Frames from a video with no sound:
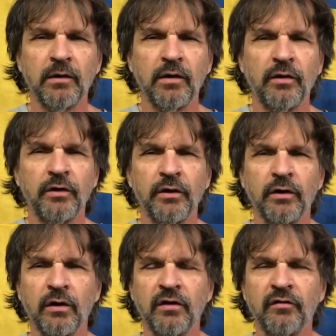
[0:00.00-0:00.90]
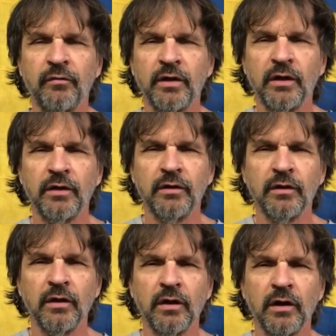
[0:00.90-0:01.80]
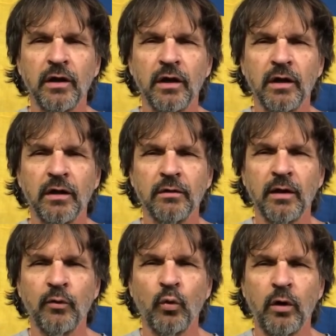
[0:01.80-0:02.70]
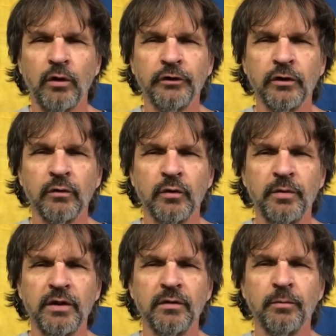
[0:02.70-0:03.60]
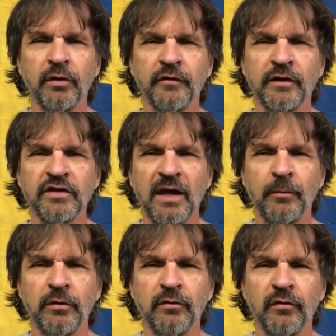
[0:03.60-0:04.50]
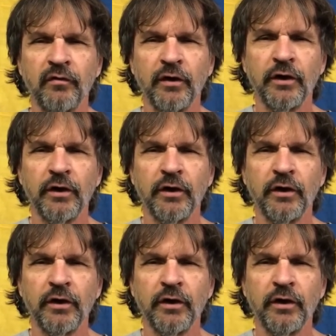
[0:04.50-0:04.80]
There have been, Waldner would be the perfect example of a very